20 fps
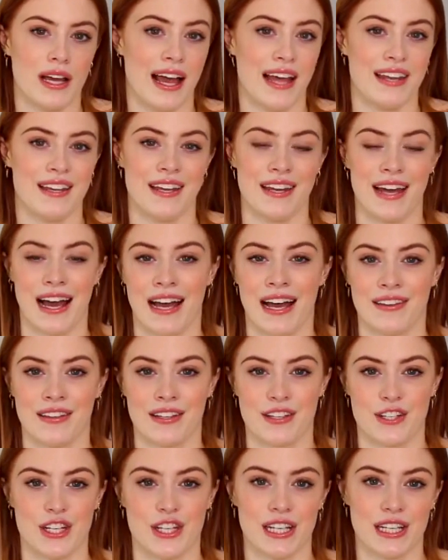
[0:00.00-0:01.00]
and then add
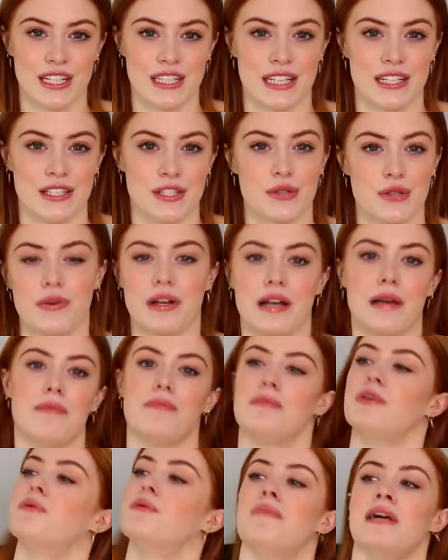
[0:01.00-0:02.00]
the cheese into it.
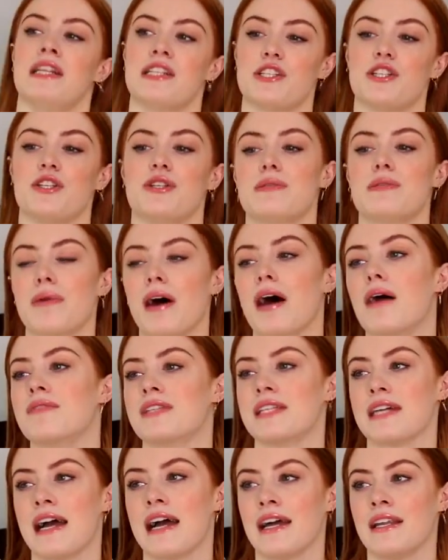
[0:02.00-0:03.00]
You're meant to use
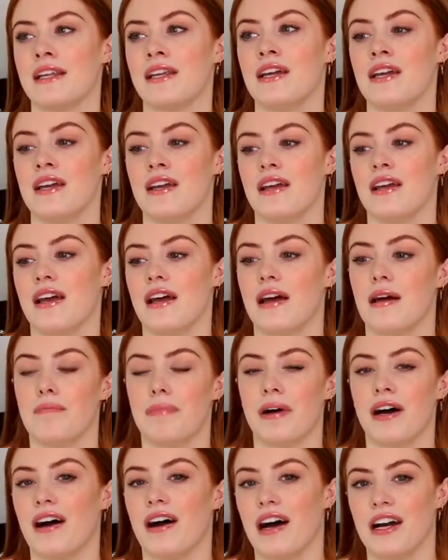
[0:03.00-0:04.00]
parmesan
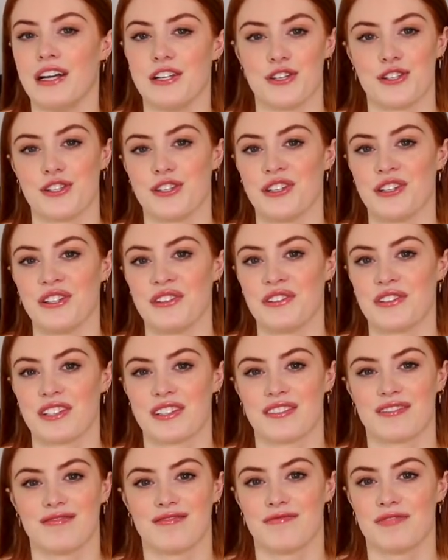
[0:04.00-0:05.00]
but I just use
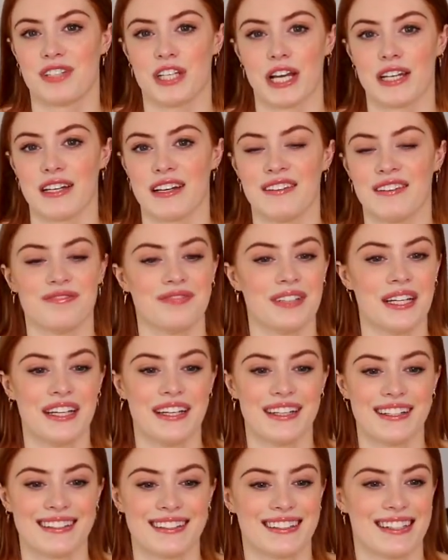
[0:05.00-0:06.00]
cheddar
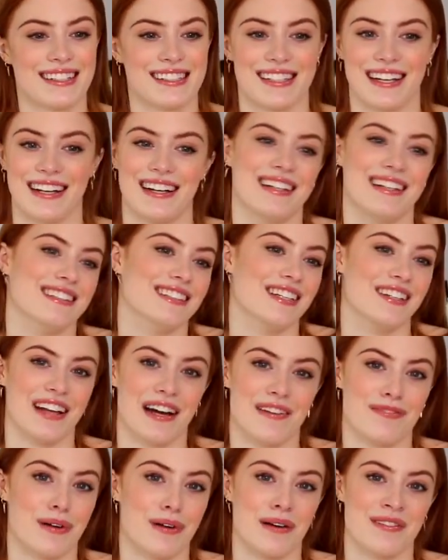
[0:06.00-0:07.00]
because I don't
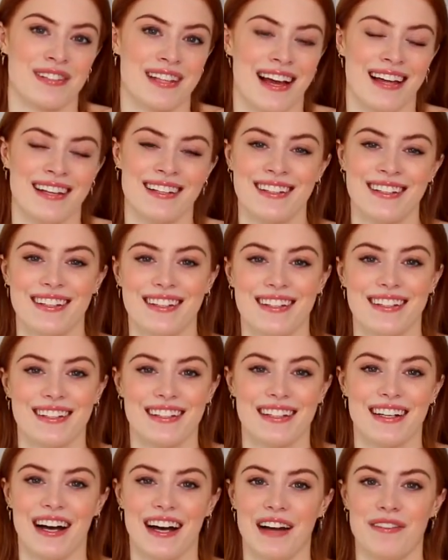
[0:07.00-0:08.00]
have parmesan.
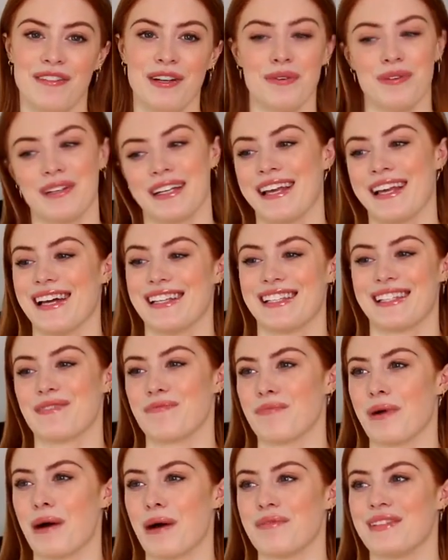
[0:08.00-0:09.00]
I really want to get
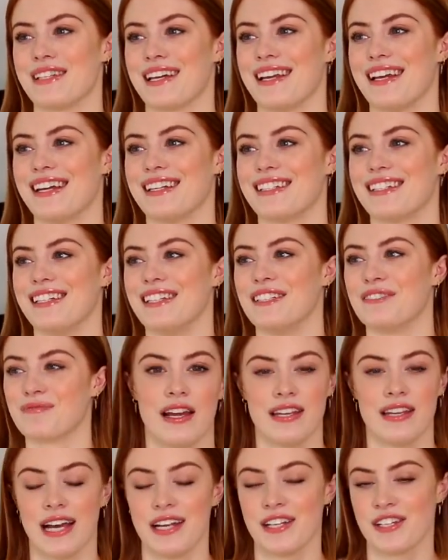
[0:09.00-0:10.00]
some parmesan actually.
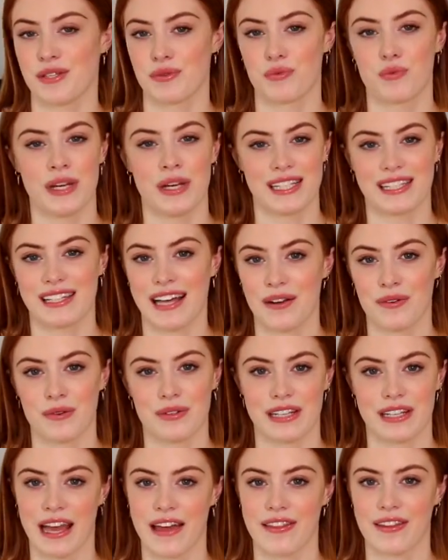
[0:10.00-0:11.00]
And yeah, just whisk that all
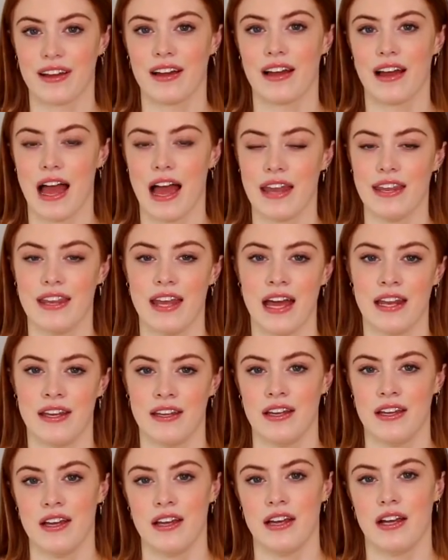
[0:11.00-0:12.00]
together and
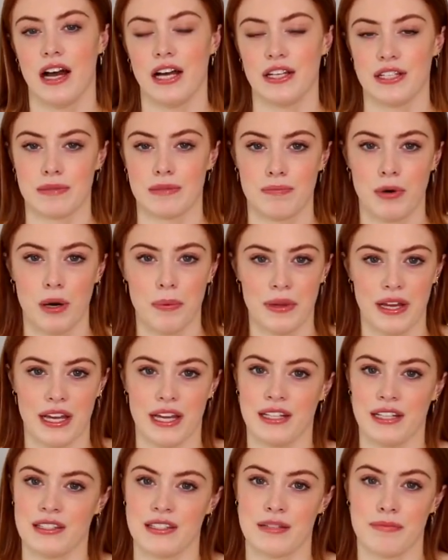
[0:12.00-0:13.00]
then I just pop it
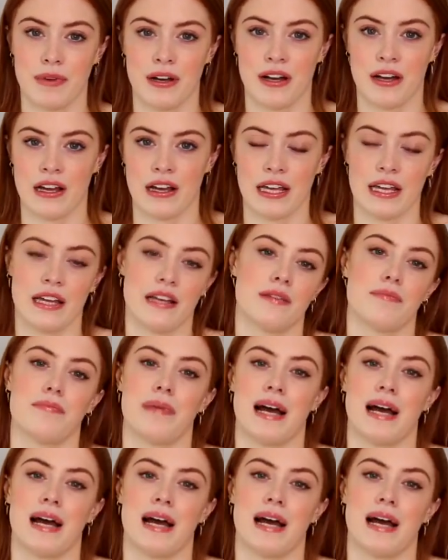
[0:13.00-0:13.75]
into my